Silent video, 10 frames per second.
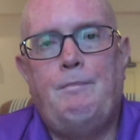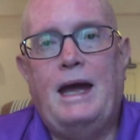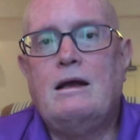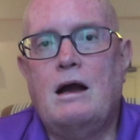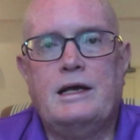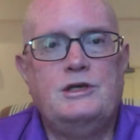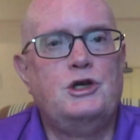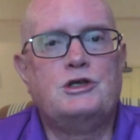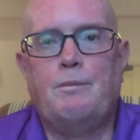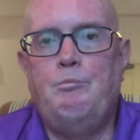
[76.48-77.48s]
Bangkok is
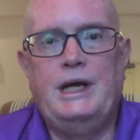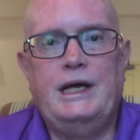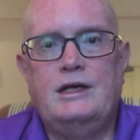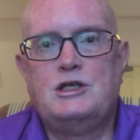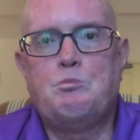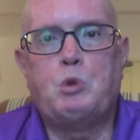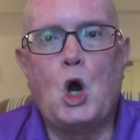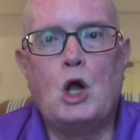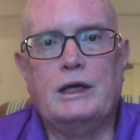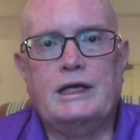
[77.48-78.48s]
just a big,
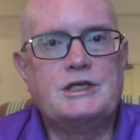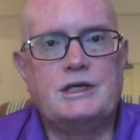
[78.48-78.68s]
sprawling